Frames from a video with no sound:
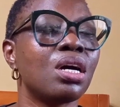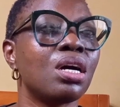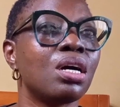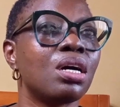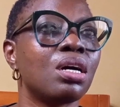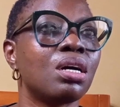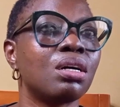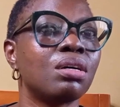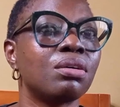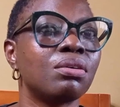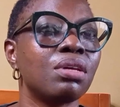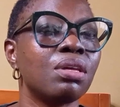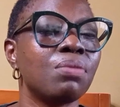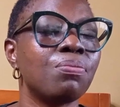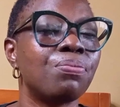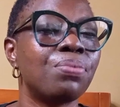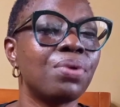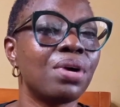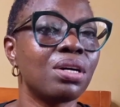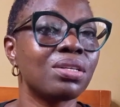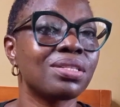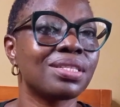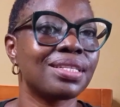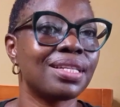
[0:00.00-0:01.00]

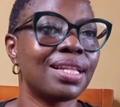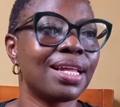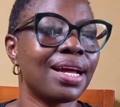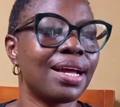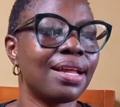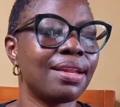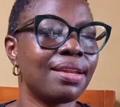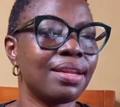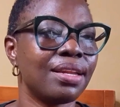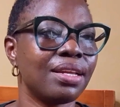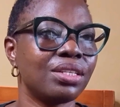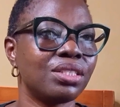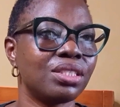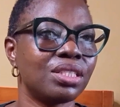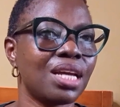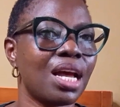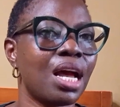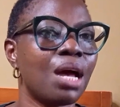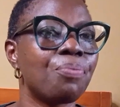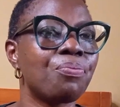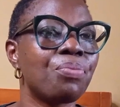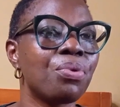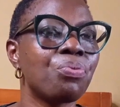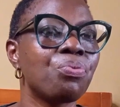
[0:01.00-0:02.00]
about that niche.
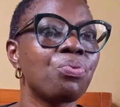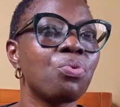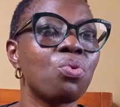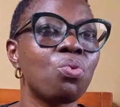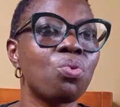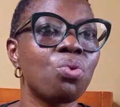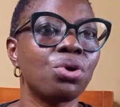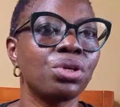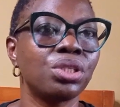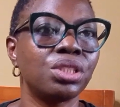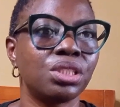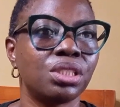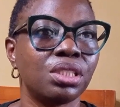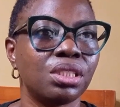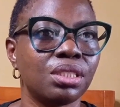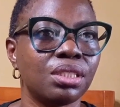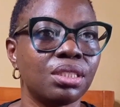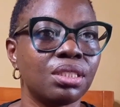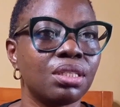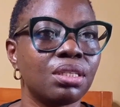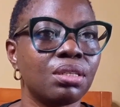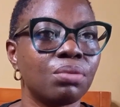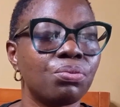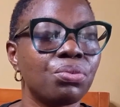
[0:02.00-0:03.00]
Are people
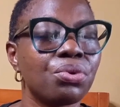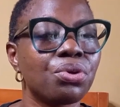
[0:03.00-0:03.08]
watching?